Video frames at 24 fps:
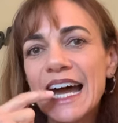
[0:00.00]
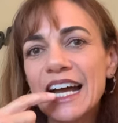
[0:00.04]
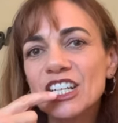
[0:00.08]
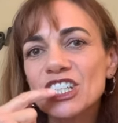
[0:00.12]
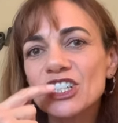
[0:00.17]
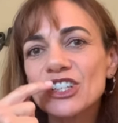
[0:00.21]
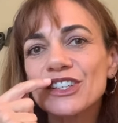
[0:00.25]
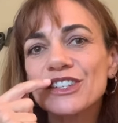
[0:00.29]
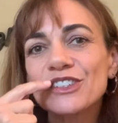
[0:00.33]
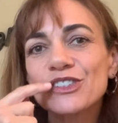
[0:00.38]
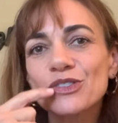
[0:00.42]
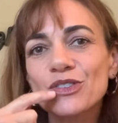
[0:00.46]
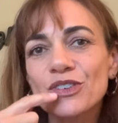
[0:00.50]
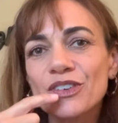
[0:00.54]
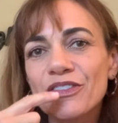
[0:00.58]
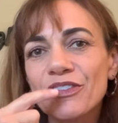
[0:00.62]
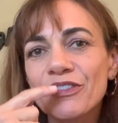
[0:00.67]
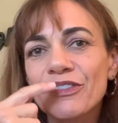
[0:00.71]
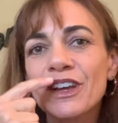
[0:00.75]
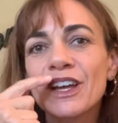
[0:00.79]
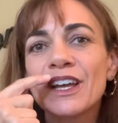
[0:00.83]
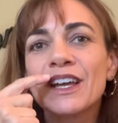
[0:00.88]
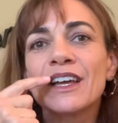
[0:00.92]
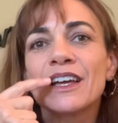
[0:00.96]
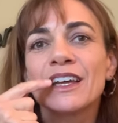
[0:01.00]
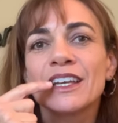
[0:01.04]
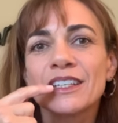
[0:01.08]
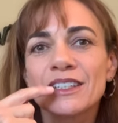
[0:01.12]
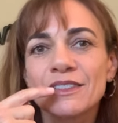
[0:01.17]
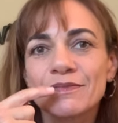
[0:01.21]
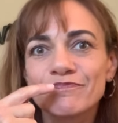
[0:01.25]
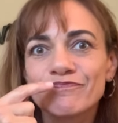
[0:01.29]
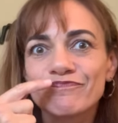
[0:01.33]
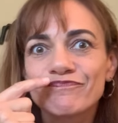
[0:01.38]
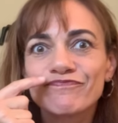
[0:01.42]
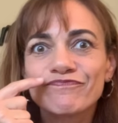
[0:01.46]
actually sort of
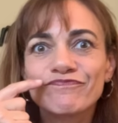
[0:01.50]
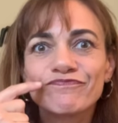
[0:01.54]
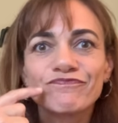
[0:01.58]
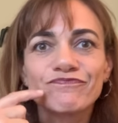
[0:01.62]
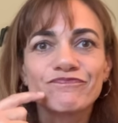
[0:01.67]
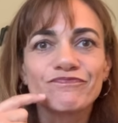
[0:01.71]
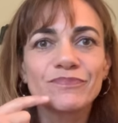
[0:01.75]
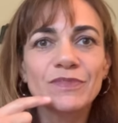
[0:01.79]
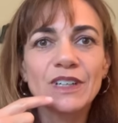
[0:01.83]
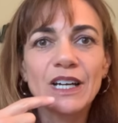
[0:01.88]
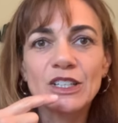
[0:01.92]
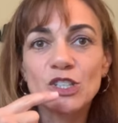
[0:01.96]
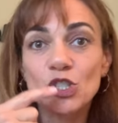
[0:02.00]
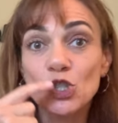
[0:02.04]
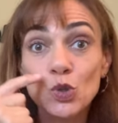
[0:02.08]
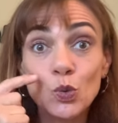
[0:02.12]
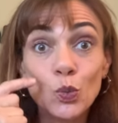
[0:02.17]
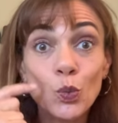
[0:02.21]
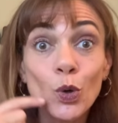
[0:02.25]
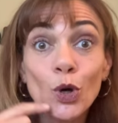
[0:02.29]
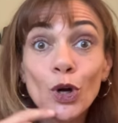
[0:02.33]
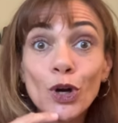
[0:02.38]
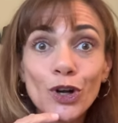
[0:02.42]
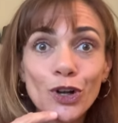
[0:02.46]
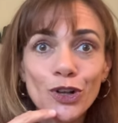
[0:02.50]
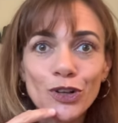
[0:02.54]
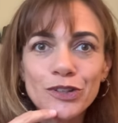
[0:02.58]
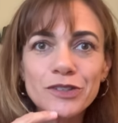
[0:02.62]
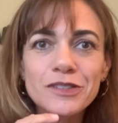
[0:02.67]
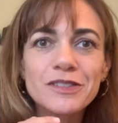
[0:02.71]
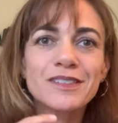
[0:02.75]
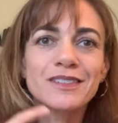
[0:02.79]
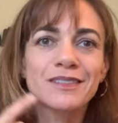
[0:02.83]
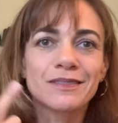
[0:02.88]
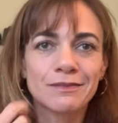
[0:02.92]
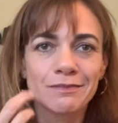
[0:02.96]

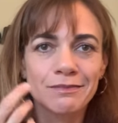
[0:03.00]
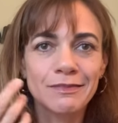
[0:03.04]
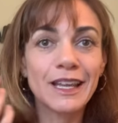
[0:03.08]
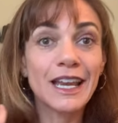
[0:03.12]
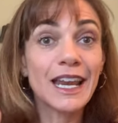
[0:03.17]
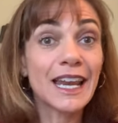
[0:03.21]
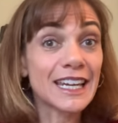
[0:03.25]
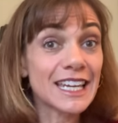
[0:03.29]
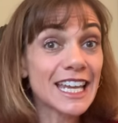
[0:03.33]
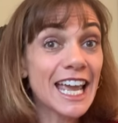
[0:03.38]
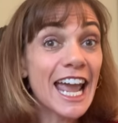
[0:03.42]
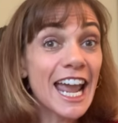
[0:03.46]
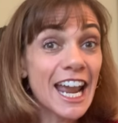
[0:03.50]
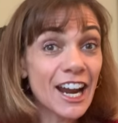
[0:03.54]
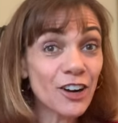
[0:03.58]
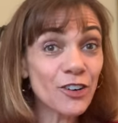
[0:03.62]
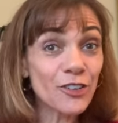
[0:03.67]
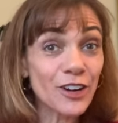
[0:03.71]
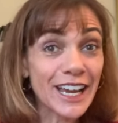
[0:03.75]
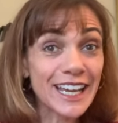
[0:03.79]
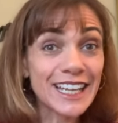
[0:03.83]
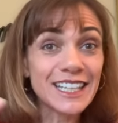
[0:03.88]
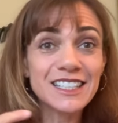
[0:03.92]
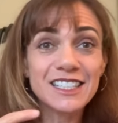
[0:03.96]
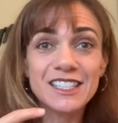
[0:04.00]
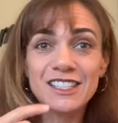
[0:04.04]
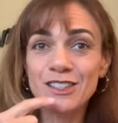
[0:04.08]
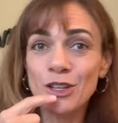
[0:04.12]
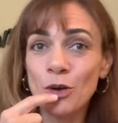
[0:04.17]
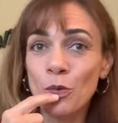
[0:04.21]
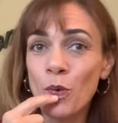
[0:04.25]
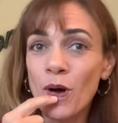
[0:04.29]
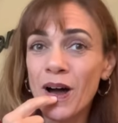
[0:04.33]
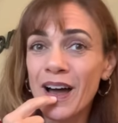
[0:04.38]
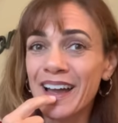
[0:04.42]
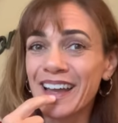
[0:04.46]
swirls and aerates the
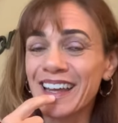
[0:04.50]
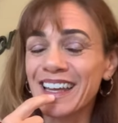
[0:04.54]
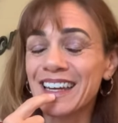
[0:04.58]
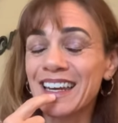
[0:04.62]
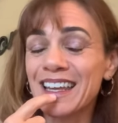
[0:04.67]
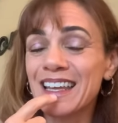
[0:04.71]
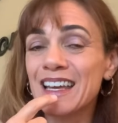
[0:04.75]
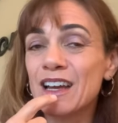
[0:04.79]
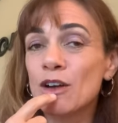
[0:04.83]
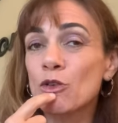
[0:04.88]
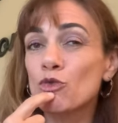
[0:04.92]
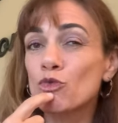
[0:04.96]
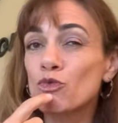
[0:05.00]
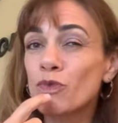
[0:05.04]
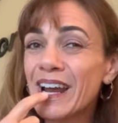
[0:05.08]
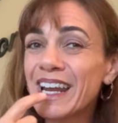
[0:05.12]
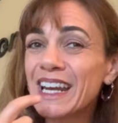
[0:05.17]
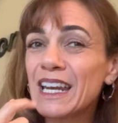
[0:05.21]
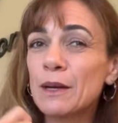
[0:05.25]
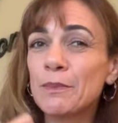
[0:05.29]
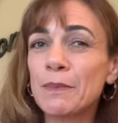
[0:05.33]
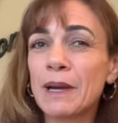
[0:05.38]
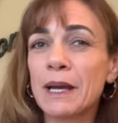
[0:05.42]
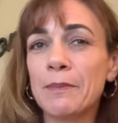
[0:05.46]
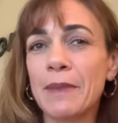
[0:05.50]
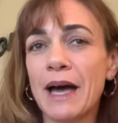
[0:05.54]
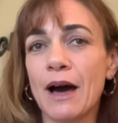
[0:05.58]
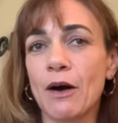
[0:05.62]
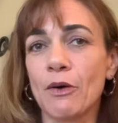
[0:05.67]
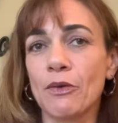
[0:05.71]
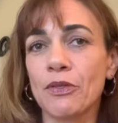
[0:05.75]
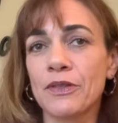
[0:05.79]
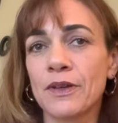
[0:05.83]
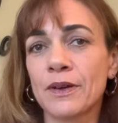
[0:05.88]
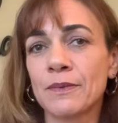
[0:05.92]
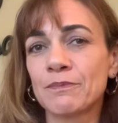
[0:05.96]
wine right in my
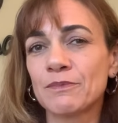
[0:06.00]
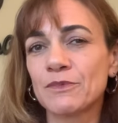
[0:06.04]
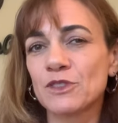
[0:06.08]
mouth.